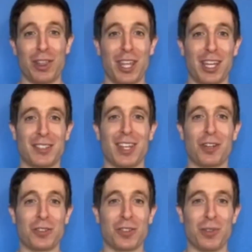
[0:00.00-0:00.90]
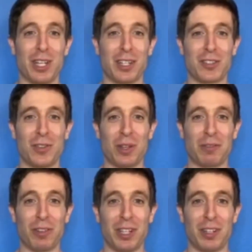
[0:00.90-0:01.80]
things that Costa Rica is doing
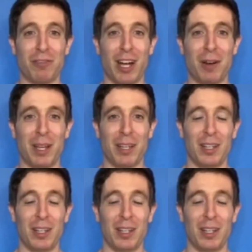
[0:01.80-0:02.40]
for the environment.